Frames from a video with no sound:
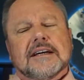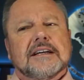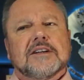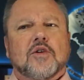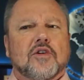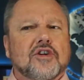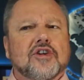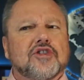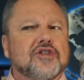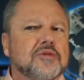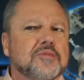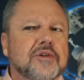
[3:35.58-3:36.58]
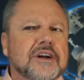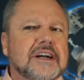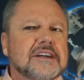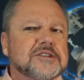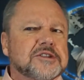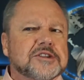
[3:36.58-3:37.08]
In order to bring
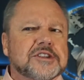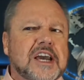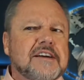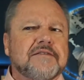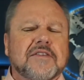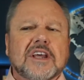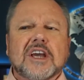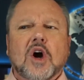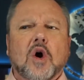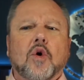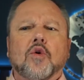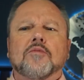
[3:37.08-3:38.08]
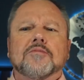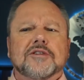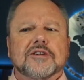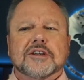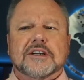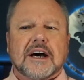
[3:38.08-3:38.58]
us safely home
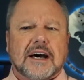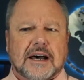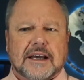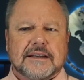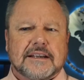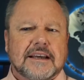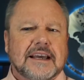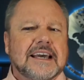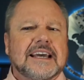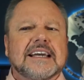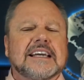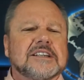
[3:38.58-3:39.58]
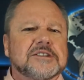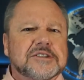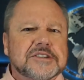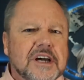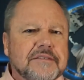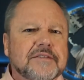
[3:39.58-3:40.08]
to God, he
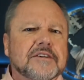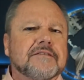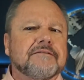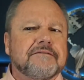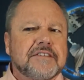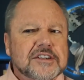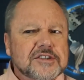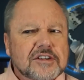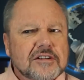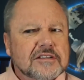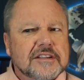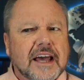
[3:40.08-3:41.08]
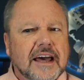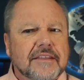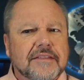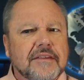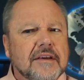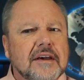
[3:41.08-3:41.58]
suffered physical
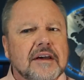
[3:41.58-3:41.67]
death,